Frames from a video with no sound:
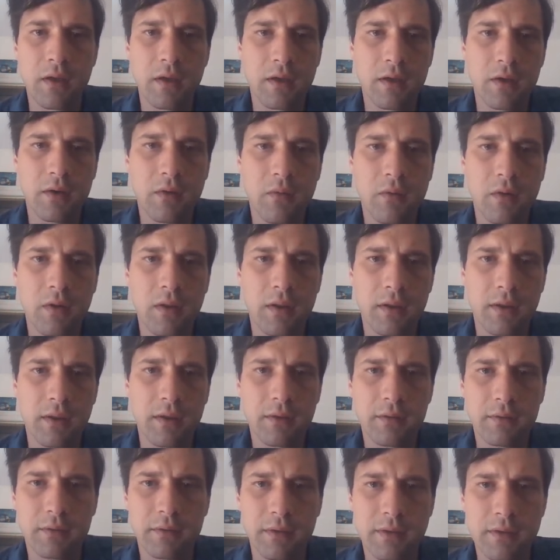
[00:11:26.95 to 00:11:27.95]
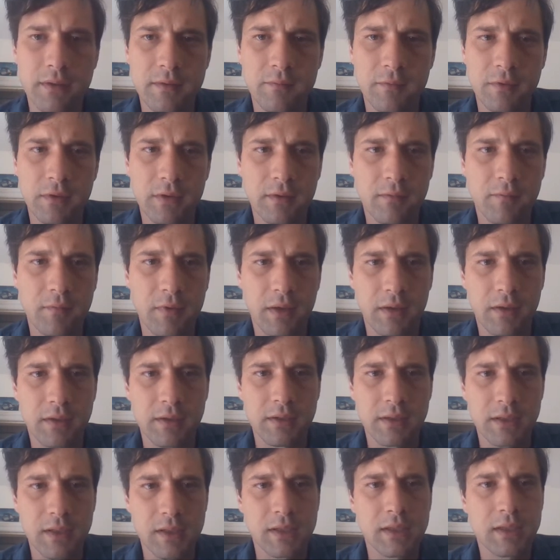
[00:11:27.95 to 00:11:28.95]
a quality her husband admired
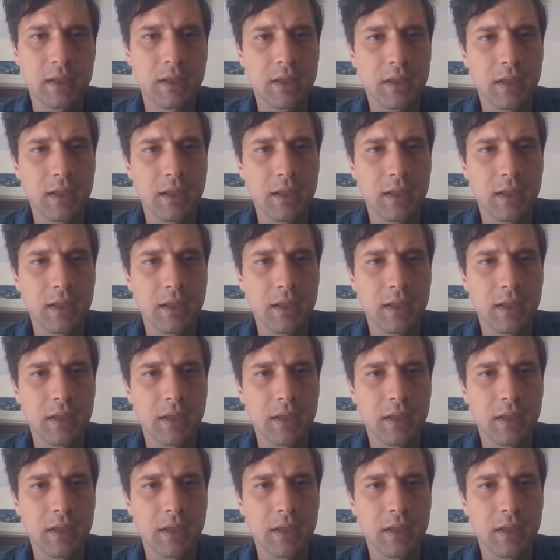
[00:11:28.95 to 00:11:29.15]
since it